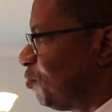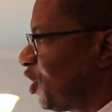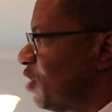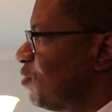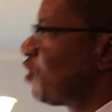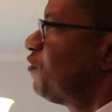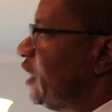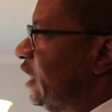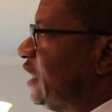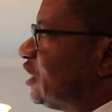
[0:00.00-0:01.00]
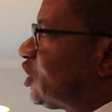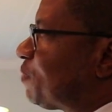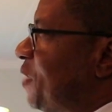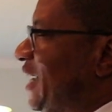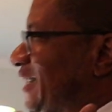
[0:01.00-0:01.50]
Brother Murphy
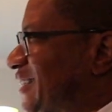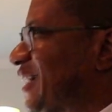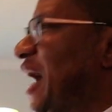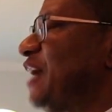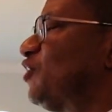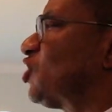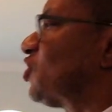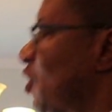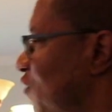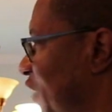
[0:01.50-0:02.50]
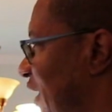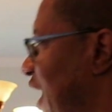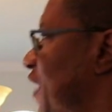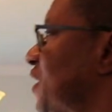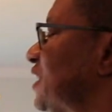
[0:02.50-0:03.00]
spent his life
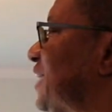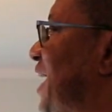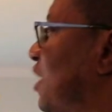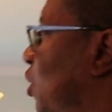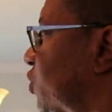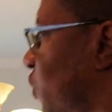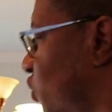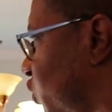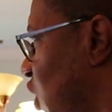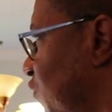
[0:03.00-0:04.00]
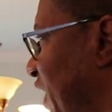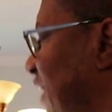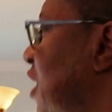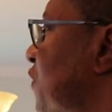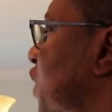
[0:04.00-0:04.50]
serving others and also
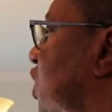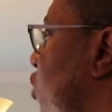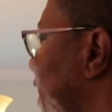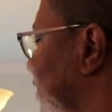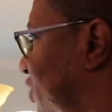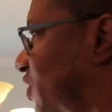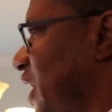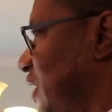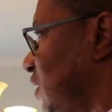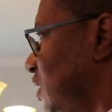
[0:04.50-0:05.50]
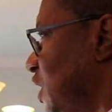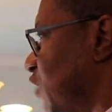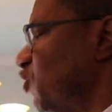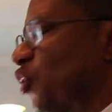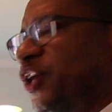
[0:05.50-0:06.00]
serving the great state
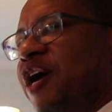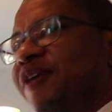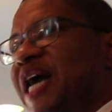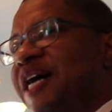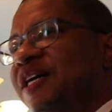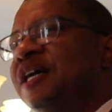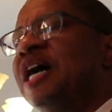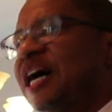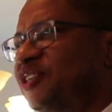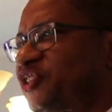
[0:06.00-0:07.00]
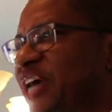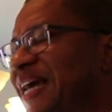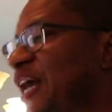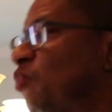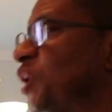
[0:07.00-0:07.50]
of North Carolina, a
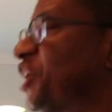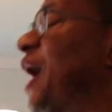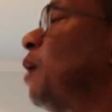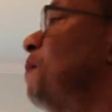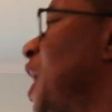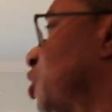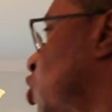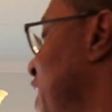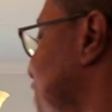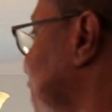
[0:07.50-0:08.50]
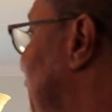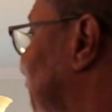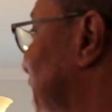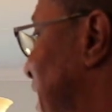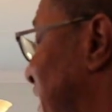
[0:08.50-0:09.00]
state in which our motto in the
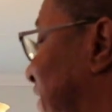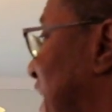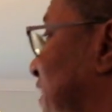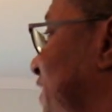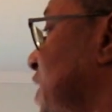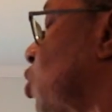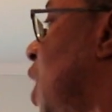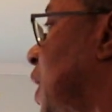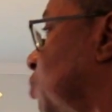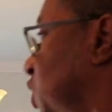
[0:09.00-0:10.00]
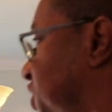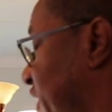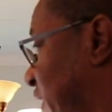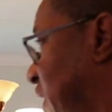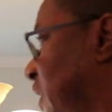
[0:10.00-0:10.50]
Latin is esse quam
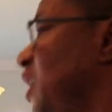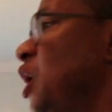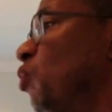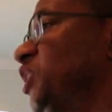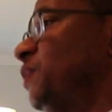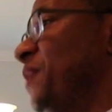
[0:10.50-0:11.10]
videri, which